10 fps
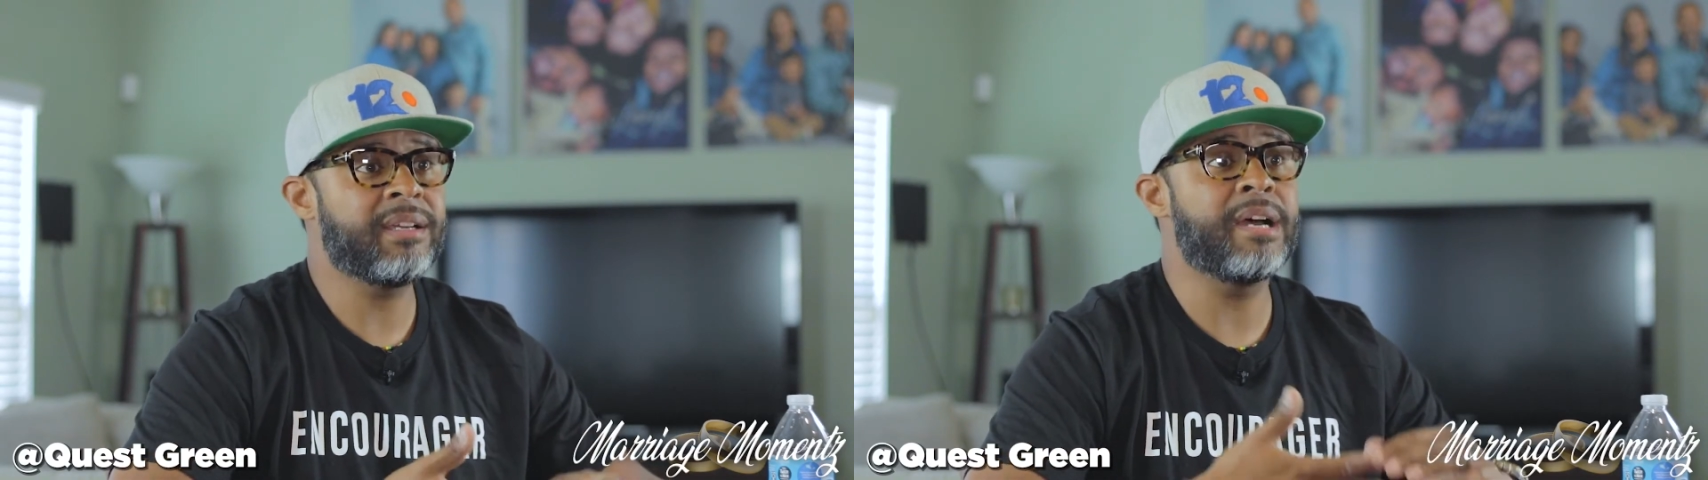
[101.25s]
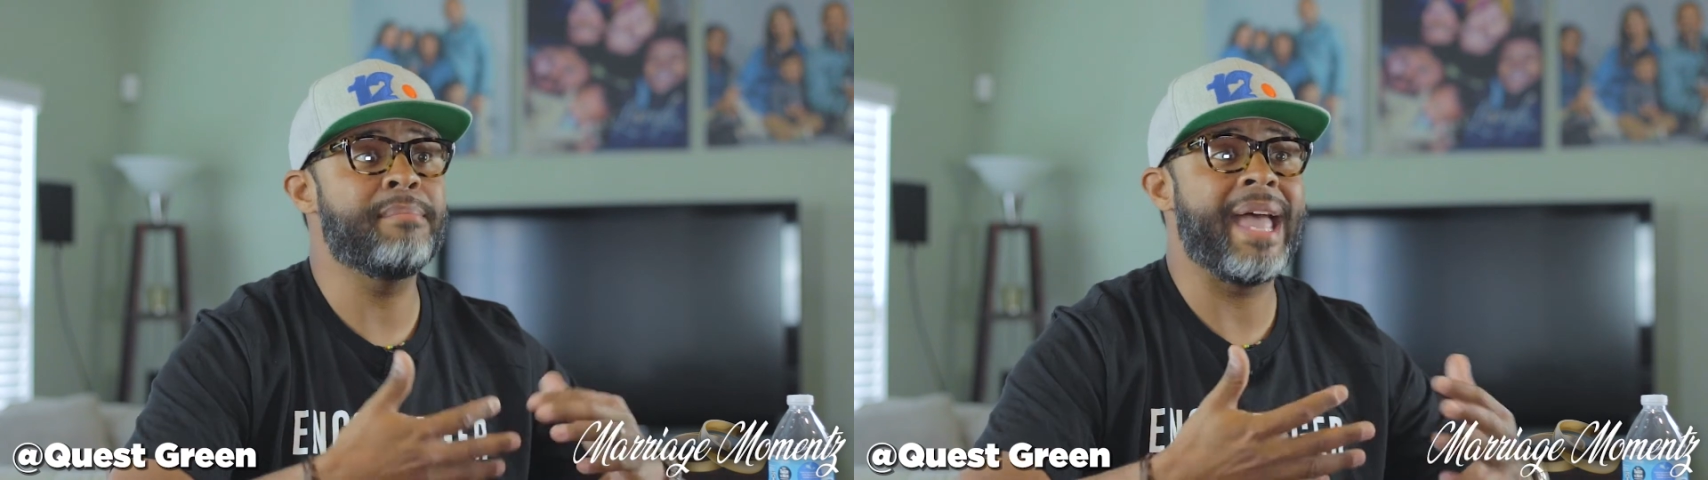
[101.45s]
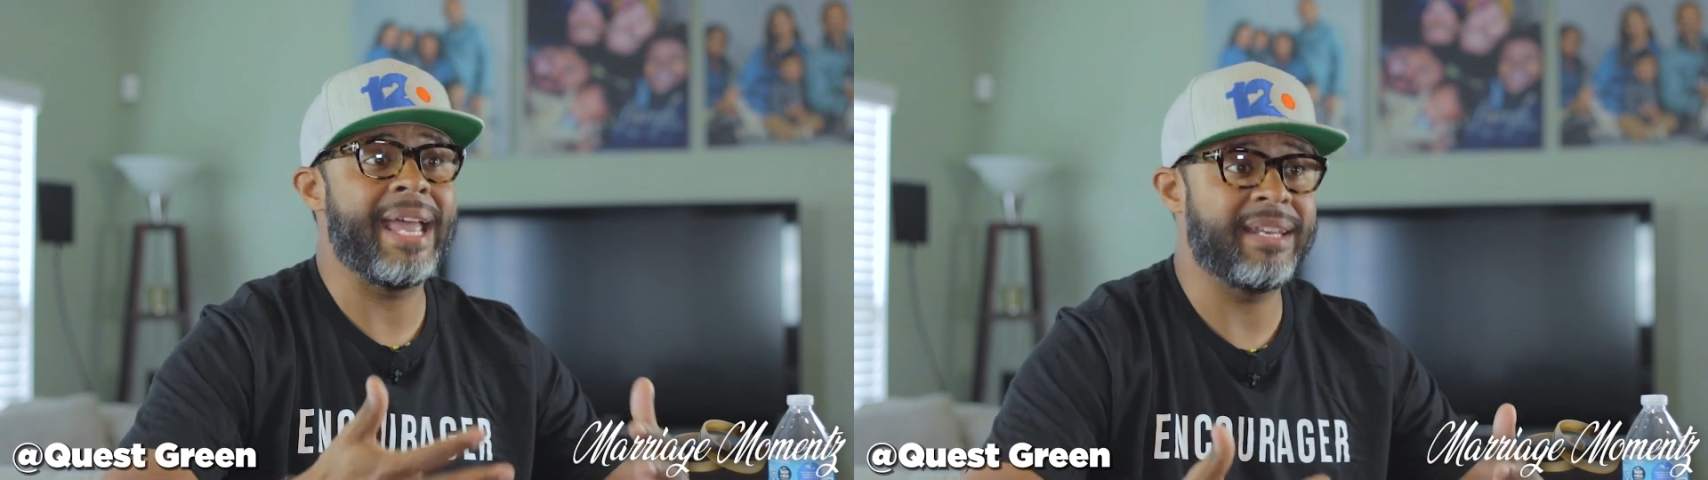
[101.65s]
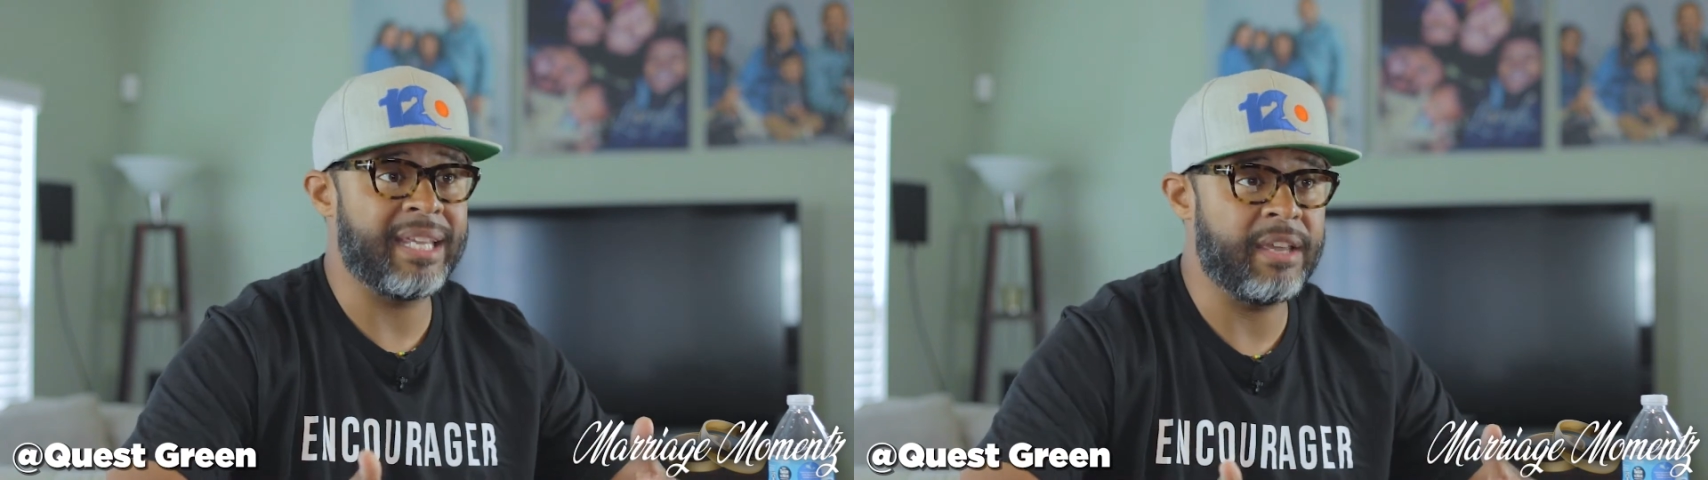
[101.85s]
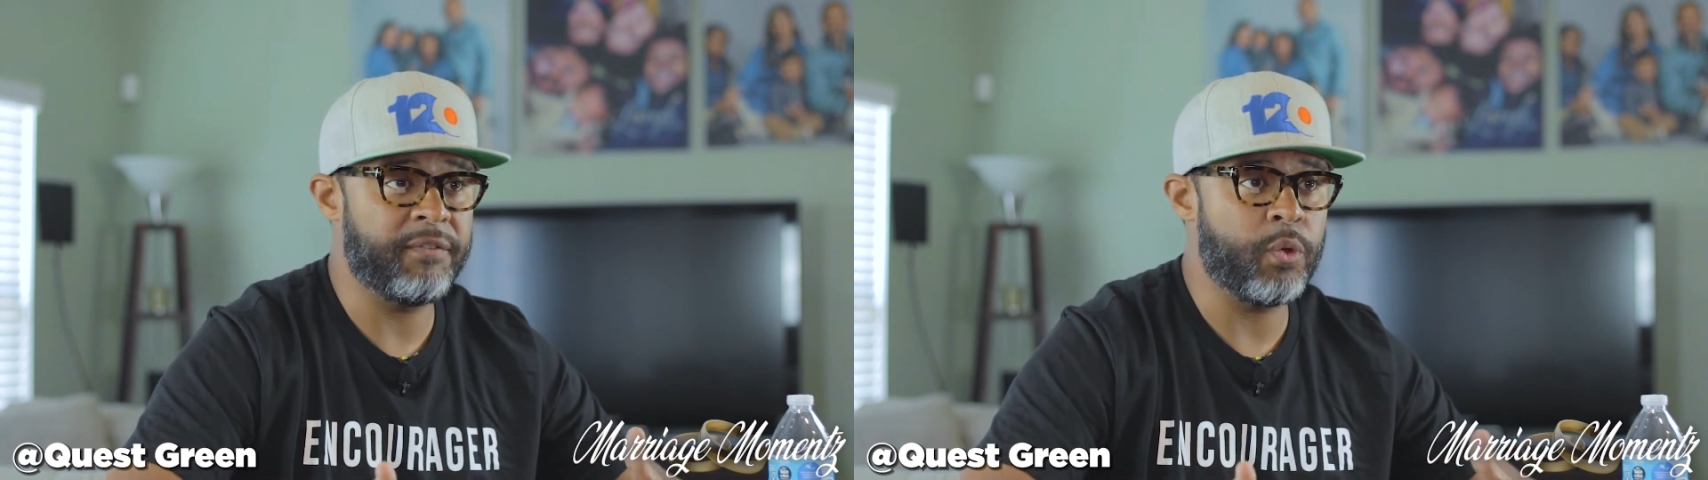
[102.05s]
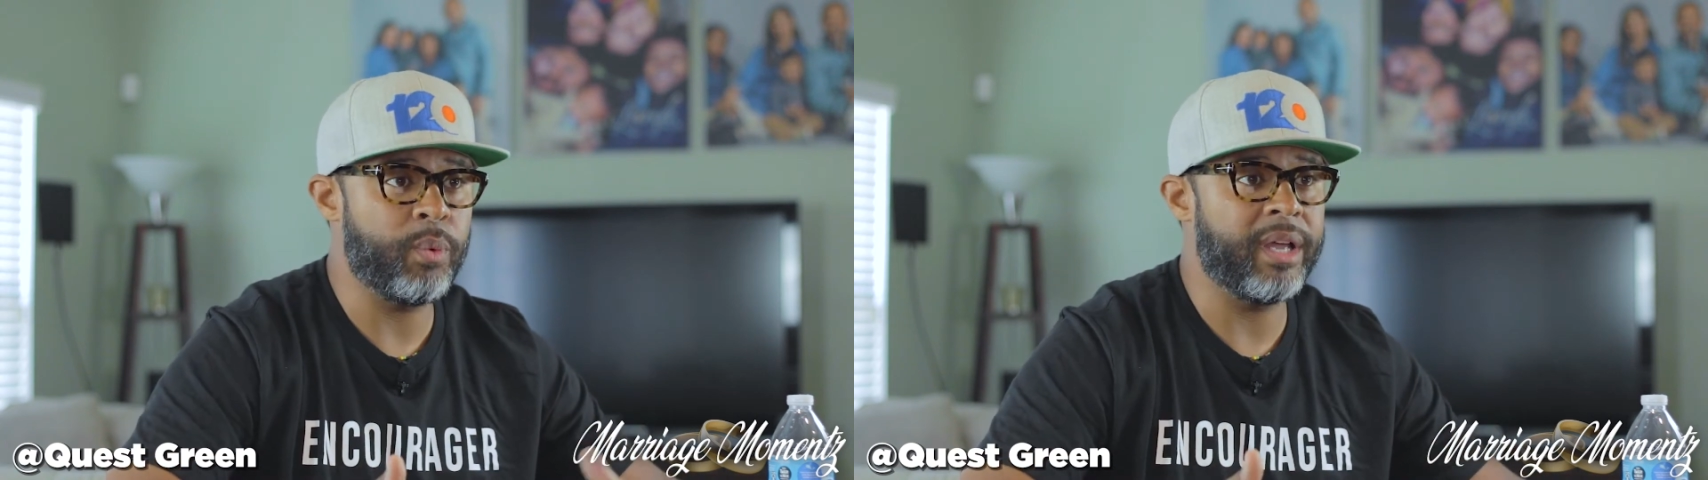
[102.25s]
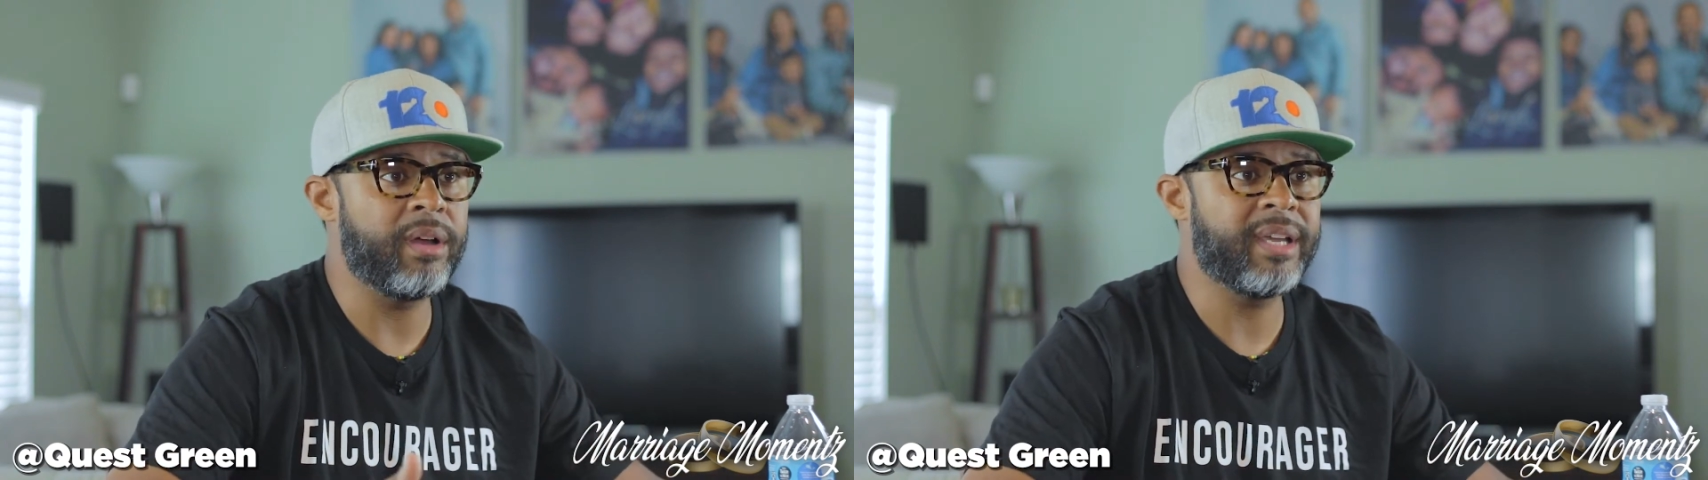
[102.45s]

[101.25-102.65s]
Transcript: Commanding, if you will,